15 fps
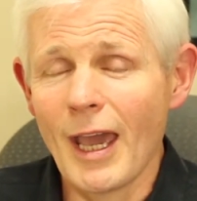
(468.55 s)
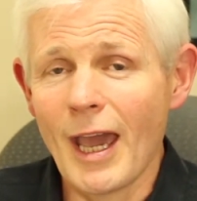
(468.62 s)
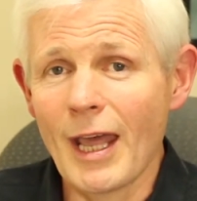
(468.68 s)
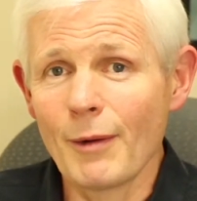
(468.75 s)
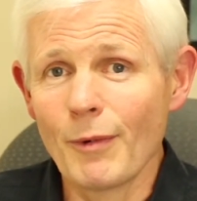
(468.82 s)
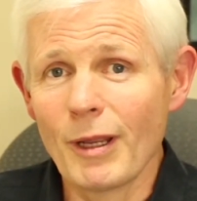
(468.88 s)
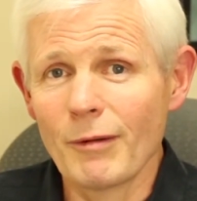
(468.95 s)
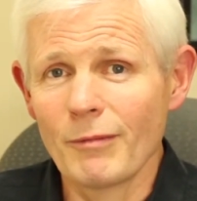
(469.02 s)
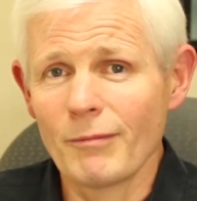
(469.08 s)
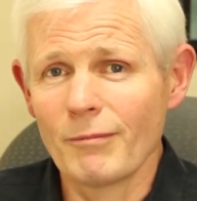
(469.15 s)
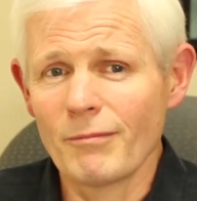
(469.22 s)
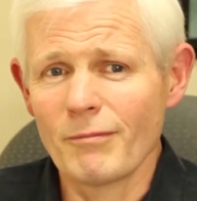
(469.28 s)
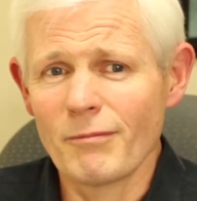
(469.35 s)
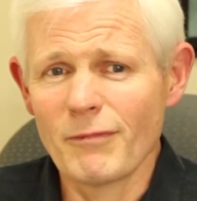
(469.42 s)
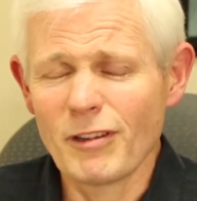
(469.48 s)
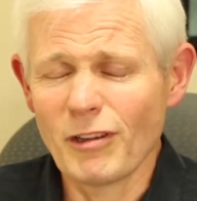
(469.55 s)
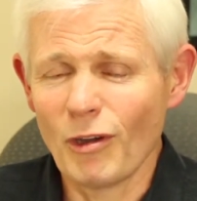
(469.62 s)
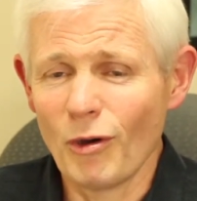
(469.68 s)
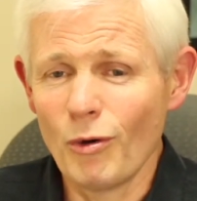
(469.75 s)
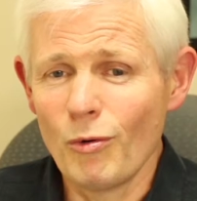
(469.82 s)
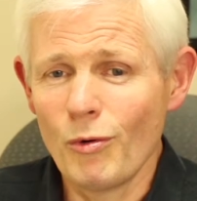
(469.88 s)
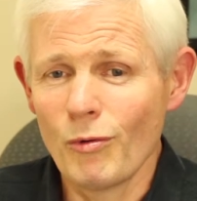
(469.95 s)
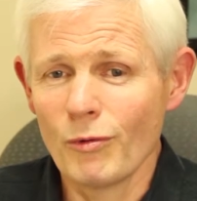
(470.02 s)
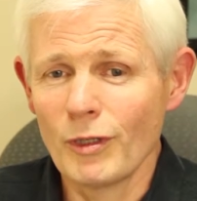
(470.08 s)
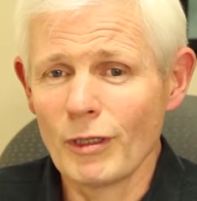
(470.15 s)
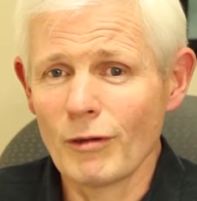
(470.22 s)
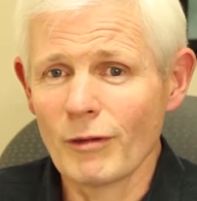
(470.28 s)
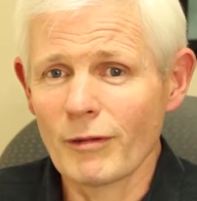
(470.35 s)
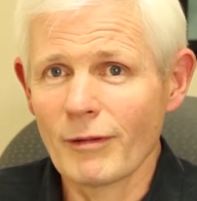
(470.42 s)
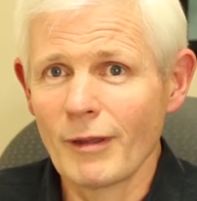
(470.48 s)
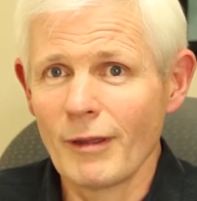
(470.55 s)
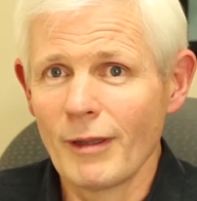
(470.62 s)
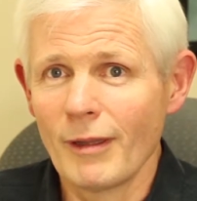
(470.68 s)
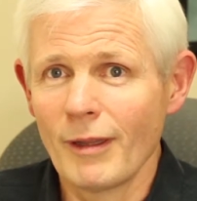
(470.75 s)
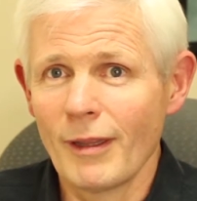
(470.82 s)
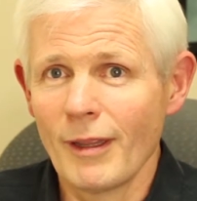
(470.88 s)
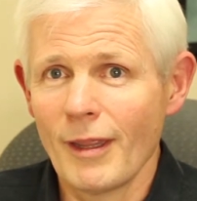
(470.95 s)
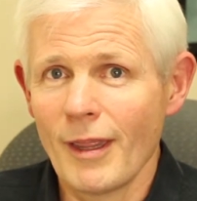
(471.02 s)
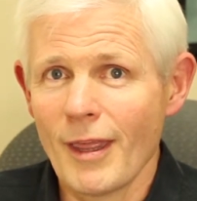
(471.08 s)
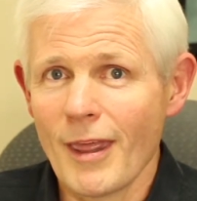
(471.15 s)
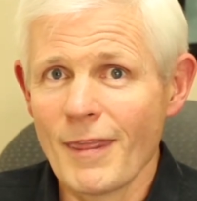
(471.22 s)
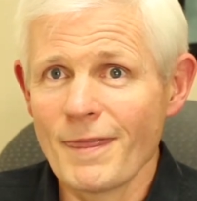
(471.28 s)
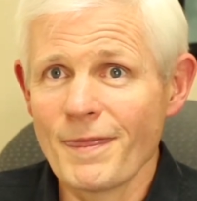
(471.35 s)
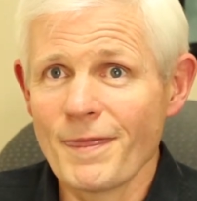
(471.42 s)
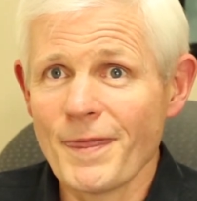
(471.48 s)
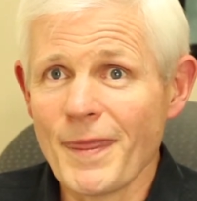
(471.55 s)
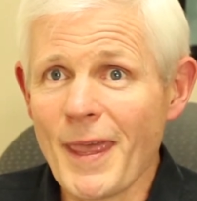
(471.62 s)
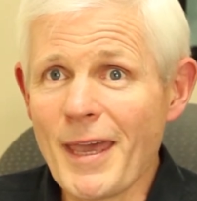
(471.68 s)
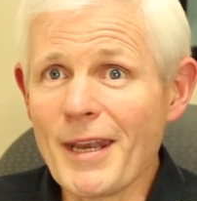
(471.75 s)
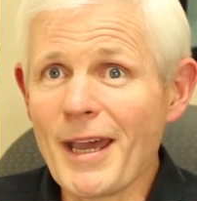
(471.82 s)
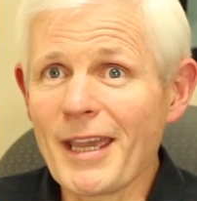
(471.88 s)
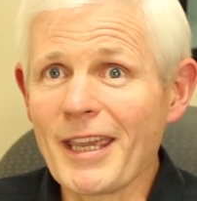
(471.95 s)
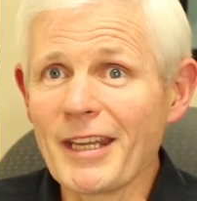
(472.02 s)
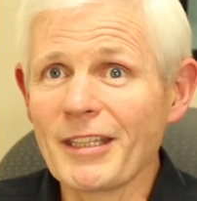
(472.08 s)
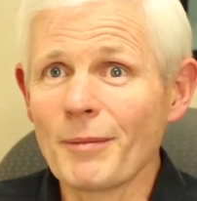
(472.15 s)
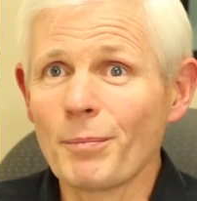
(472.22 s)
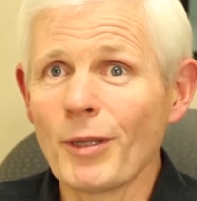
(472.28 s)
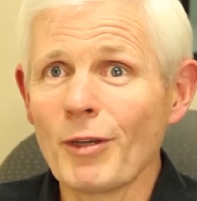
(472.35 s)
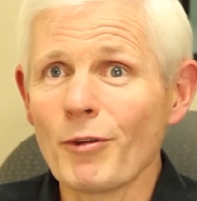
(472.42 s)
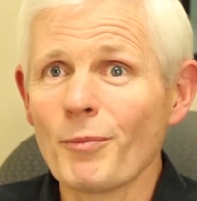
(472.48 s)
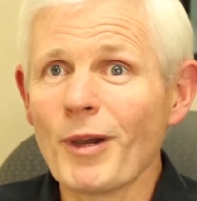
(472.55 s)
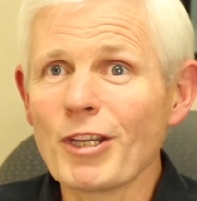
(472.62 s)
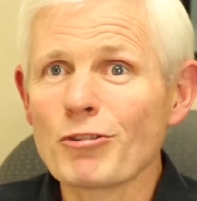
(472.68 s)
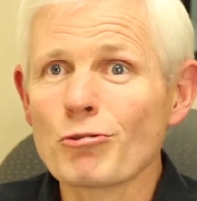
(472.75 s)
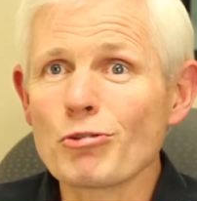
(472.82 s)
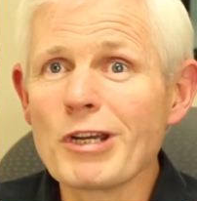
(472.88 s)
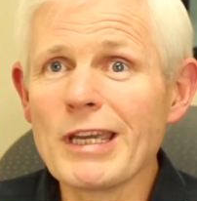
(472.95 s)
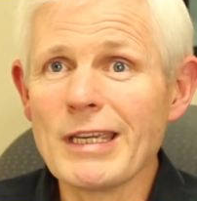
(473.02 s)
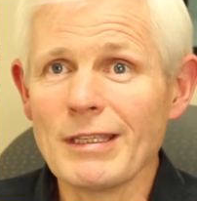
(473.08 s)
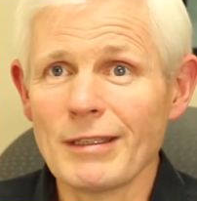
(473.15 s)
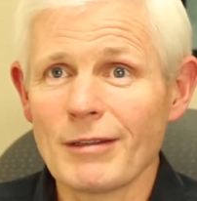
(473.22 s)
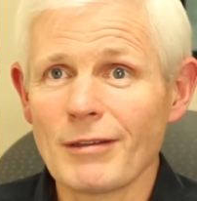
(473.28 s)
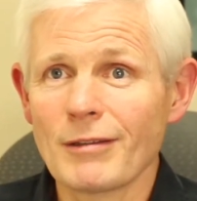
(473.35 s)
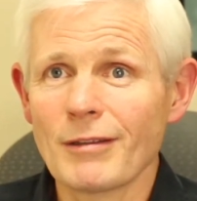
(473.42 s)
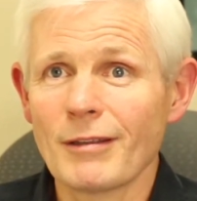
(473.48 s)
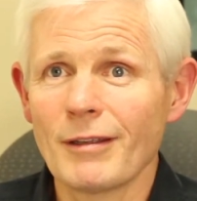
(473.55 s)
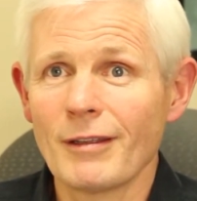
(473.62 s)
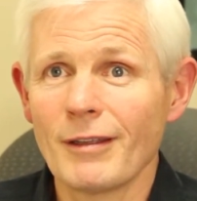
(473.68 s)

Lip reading: And I went, so? And he goes, then I get to play with my trains.